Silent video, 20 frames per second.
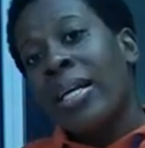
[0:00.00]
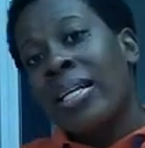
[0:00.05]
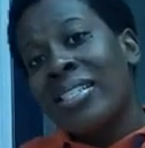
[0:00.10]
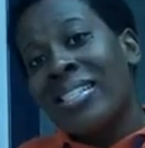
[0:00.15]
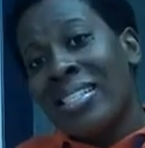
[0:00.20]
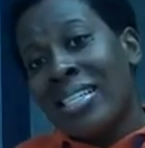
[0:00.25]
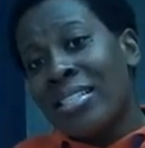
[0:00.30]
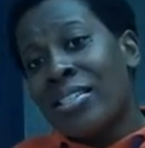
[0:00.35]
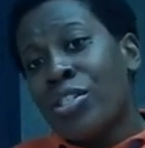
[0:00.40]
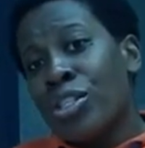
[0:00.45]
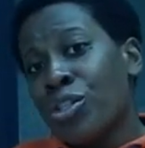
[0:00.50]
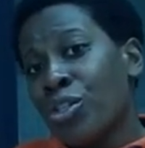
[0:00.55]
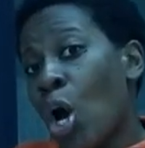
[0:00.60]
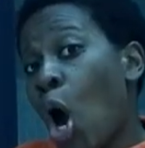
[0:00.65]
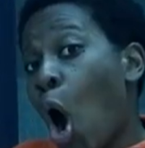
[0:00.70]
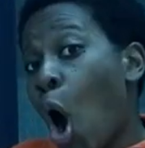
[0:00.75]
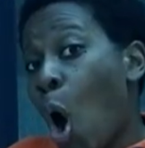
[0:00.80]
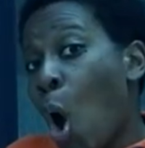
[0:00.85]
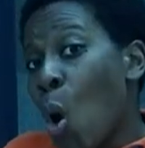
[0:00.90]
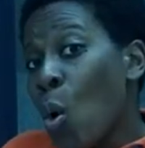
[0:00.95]
since it's
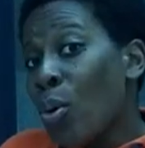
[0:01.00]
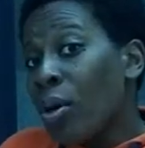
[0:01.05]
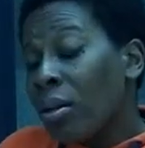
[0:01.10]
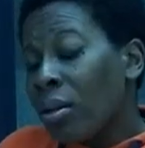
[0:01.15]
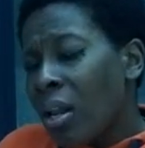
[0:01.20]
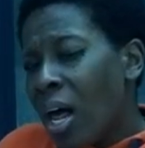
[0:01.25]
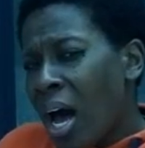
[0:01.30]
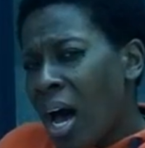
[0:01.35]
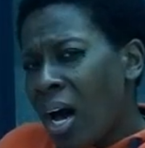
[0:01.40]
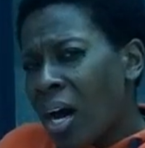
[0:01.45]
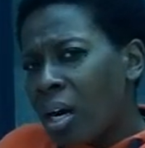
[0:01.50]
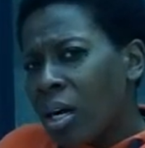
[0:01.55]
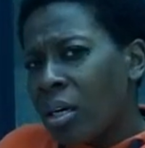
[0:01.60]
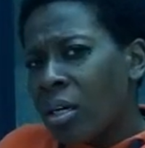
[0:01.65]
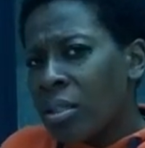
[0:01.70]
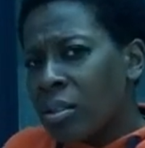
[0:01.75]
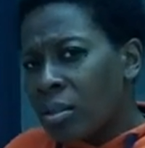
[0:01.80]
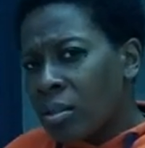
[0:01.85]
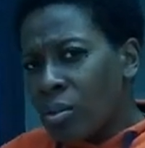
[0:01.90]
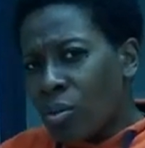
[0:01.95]
o'clock,
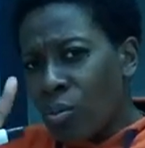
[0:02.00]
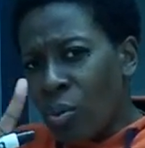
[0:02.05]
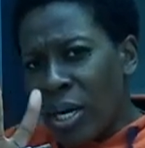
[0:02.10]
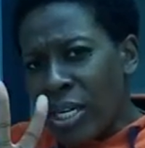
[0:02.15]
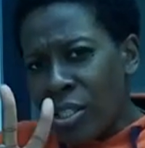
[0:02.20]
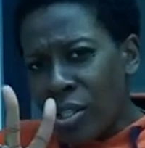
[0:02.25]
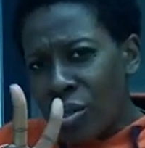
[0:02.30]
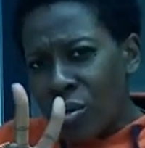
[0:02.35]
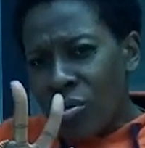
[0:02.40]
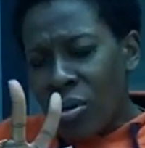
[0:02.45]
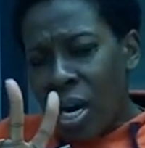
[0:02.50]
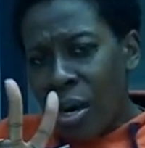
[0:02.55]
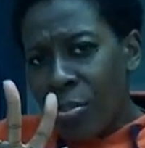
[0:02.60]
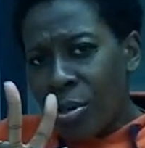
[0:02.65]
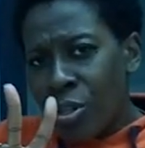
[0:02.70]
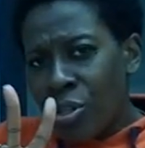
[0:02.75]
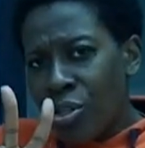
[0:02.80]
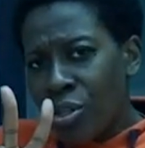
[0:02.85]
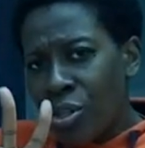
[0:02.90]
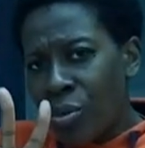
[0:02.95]
what 2
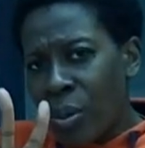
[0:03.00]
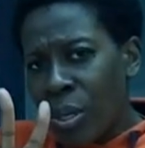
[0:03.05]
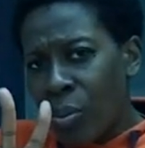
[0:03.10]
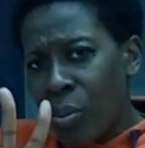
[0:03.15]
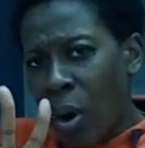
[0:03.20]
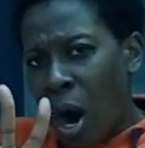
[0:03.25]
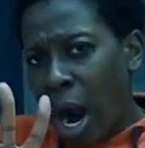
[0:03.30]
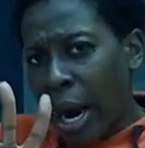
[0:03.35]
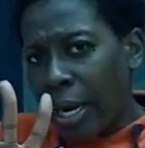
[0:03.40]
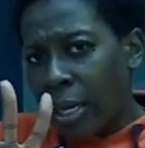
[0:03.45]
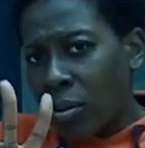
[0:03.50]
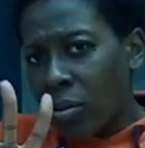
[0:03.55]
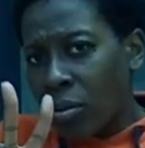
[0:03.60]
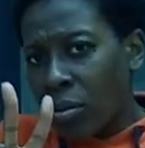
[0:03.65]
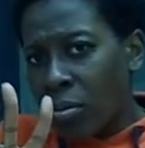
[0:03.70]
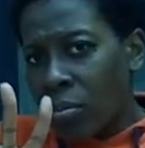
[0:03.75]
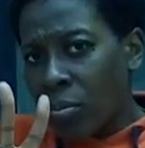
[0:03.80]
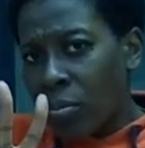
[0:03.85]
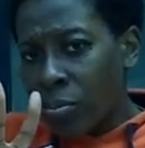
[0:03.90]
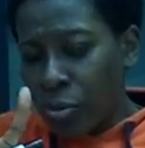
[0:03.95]
numbers do we write?
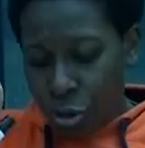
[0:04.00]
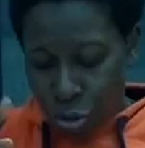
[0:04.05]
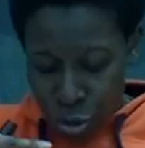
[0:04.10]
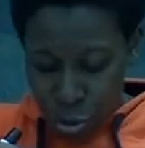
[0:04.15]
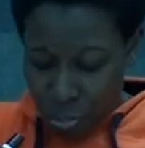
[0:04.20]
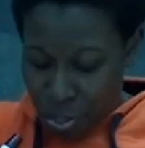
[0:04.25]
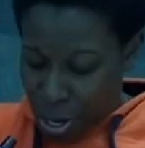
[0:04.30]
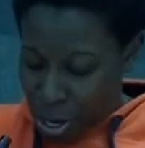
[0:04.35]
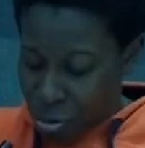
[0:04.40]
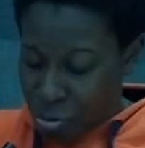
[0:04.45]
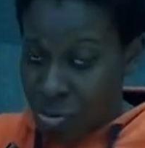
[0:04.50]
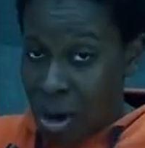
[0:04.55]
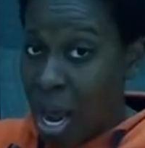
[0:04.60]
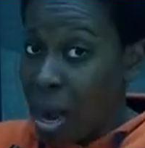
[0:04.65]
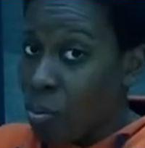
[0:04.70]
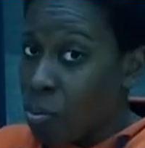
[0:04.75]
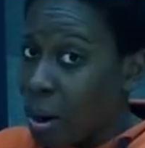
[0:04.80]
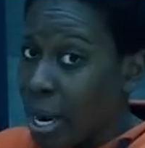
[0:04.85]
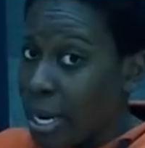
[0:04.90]
You better not